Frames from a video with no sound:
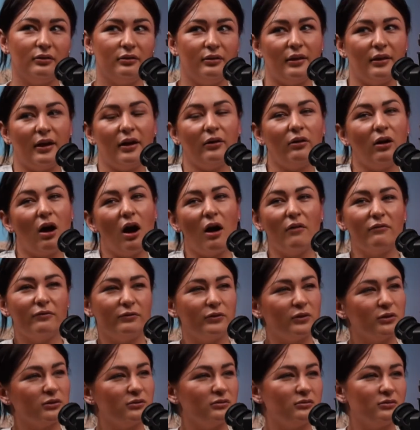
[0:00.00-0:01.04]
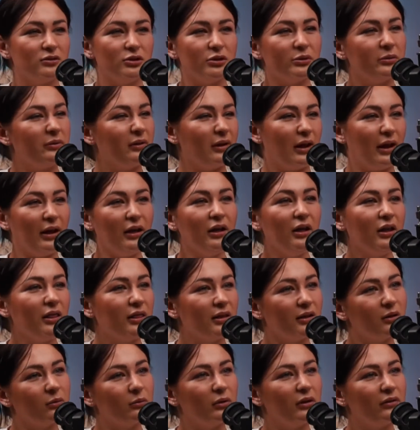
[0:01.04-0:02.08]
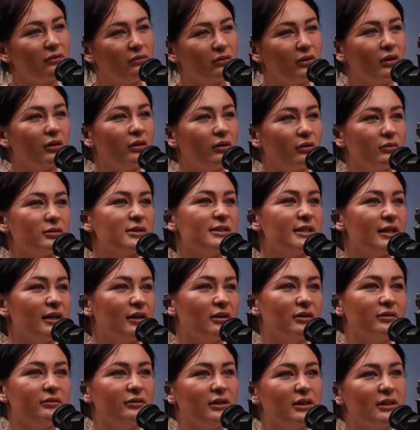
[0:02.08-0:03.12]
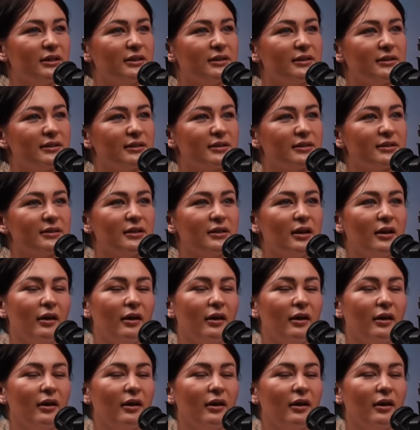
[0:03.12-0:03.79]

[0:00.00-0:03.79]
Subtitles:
they're up for doing anything with you, terriers.